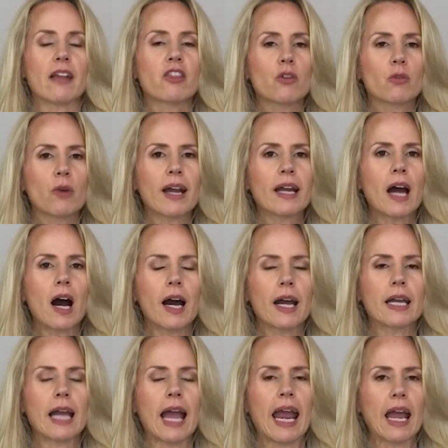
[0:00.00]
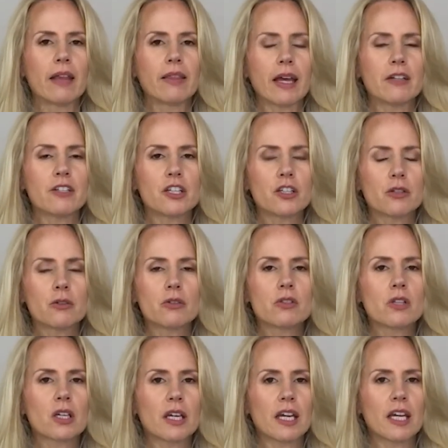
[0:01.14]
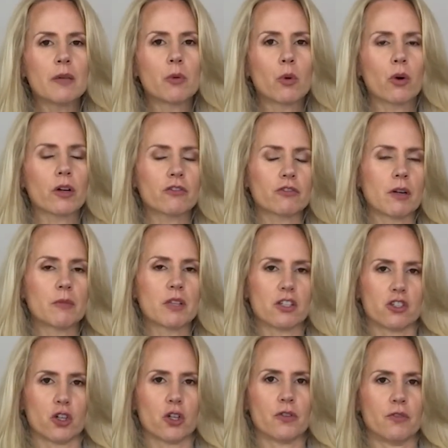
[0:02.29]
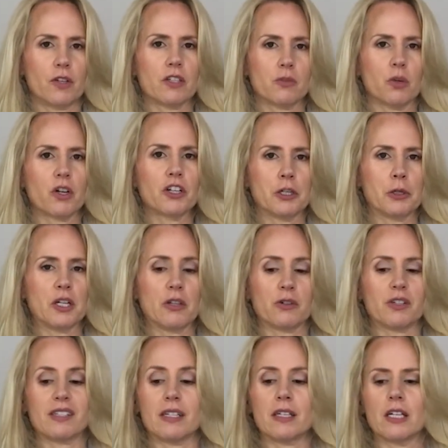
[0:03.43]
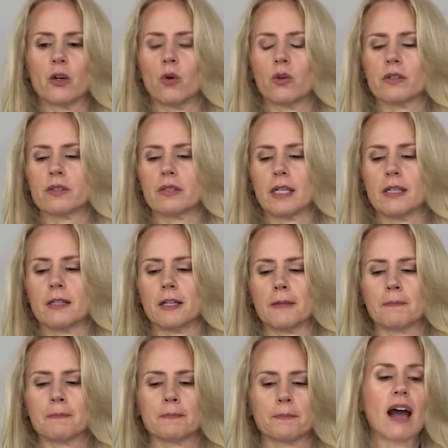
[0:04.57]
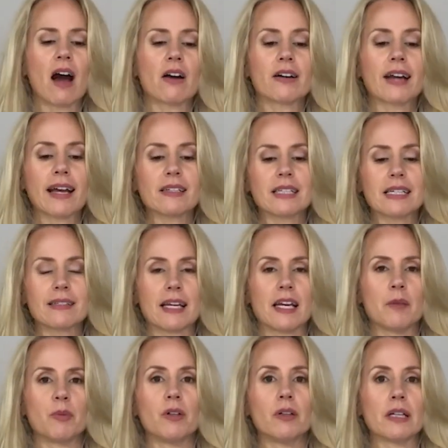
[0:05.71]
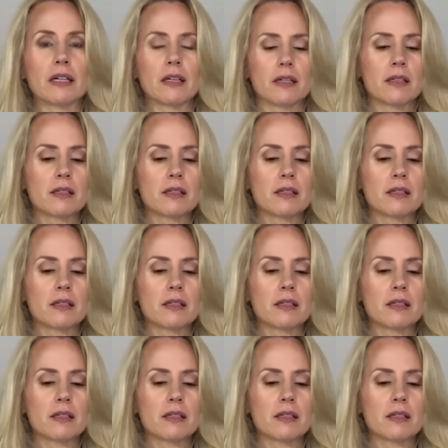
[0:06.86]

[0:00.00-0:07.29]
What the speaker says: the right height and then to use the keyboard from the surface where you're either sitting or standing. Our next example is